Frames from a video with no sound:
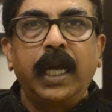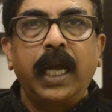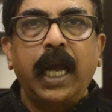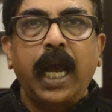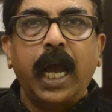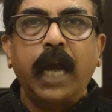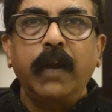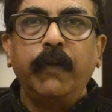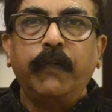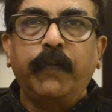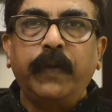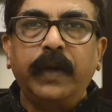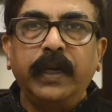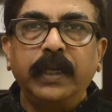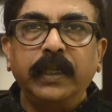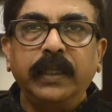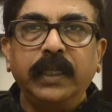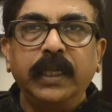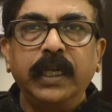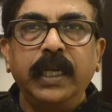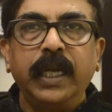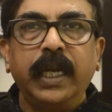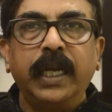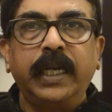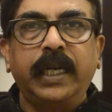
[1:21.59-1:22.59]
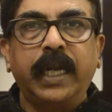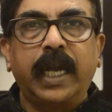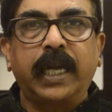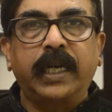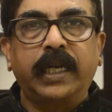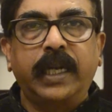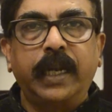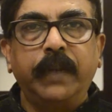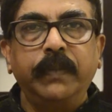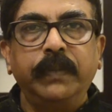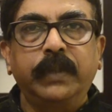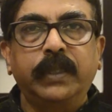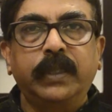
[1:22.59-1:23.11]
and further it
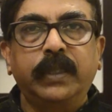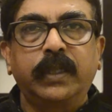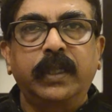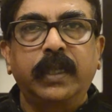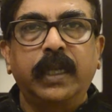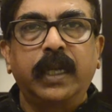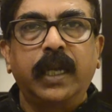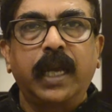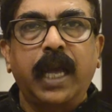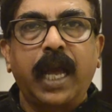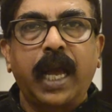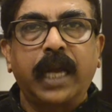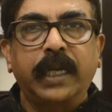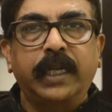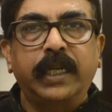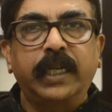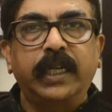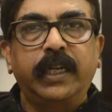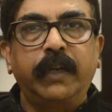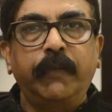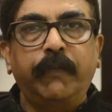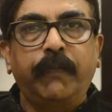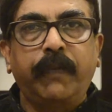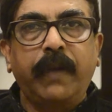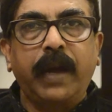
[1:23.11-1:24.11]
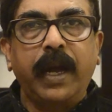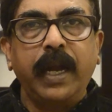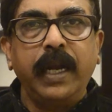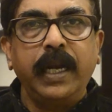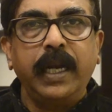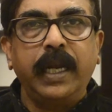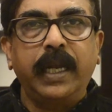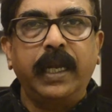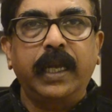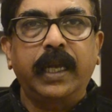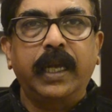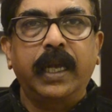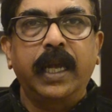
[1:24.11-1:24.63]
attempts at
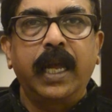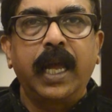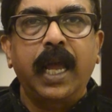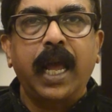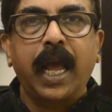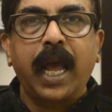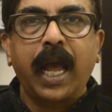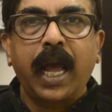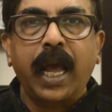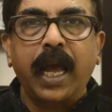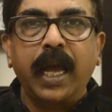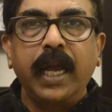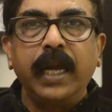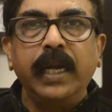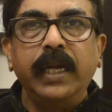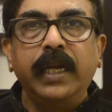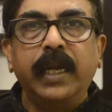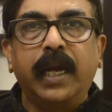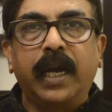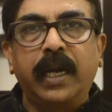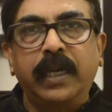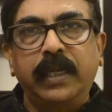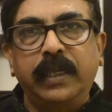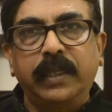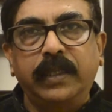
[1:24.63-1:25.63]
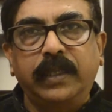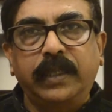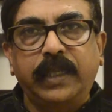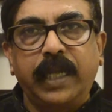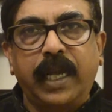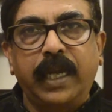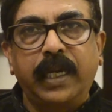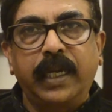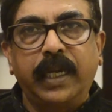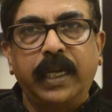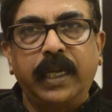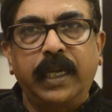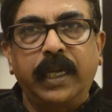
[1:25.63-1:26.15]
defining and
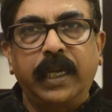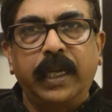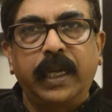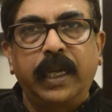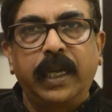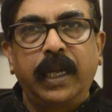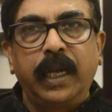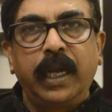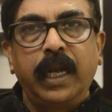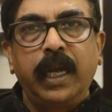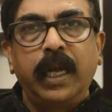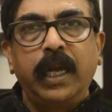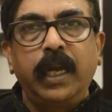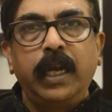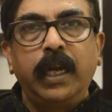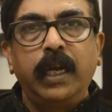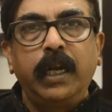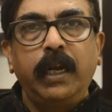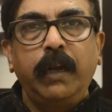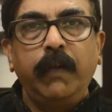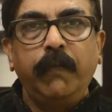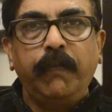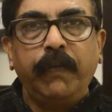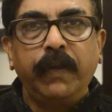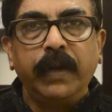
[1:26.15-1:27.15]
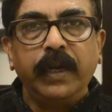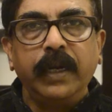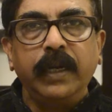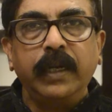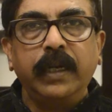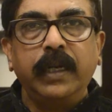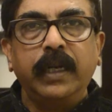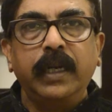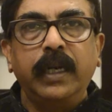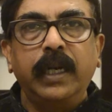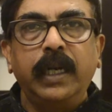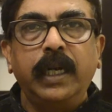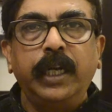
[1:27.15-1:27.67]
understanding different
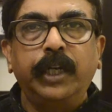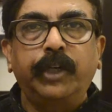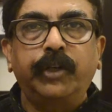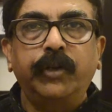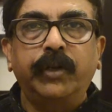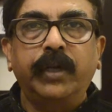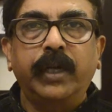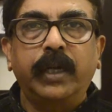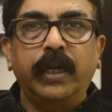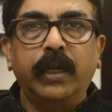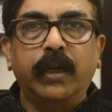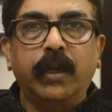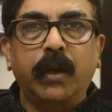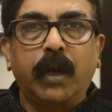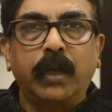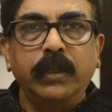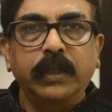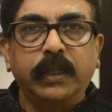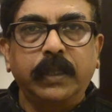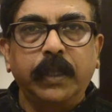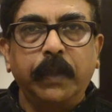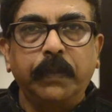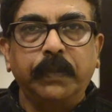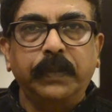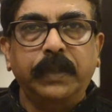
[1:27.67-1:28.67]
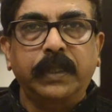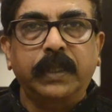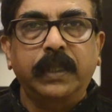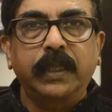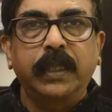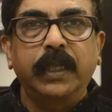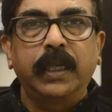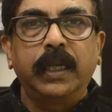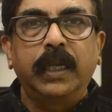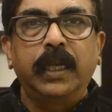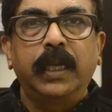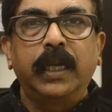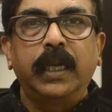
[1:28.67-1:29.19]
literary concepts,
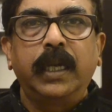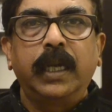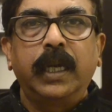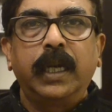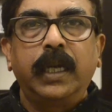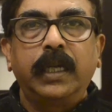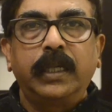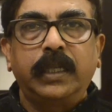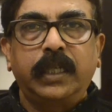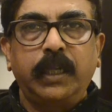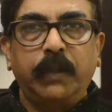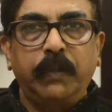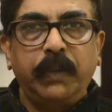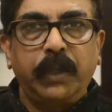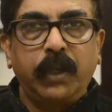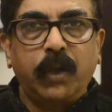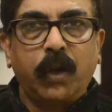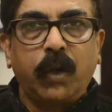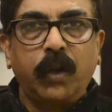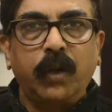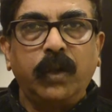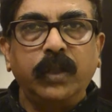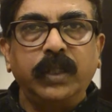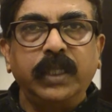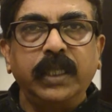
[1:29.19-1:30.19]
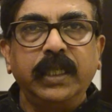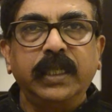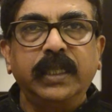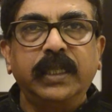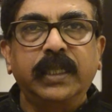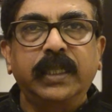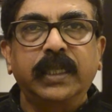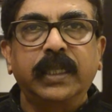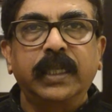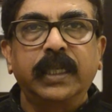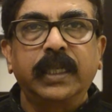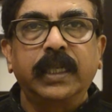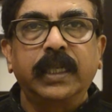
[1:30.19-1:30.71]
terminologies,